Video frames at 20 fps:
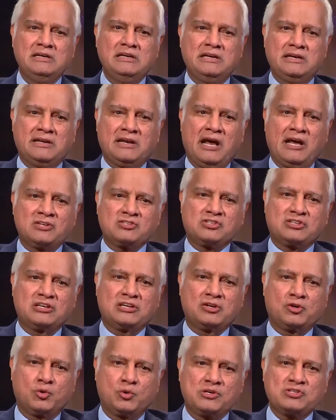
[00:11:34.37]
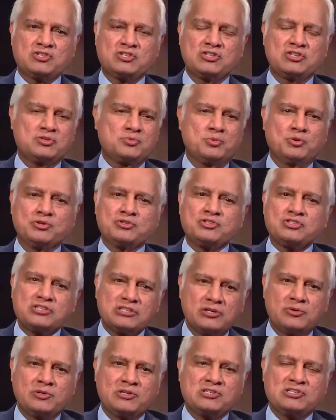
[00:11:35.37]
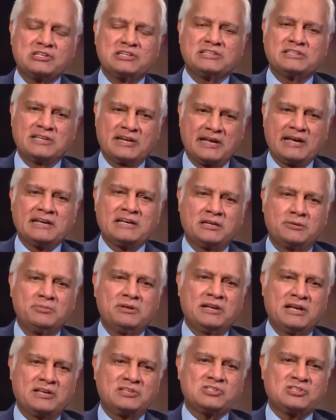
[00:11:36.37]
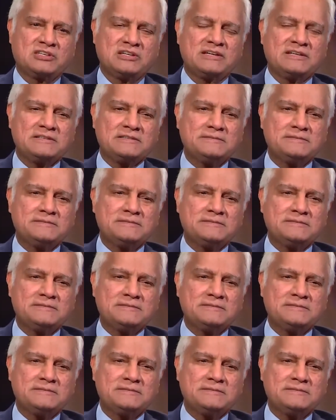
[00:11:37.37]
in asking questions more seriously than I had been asking.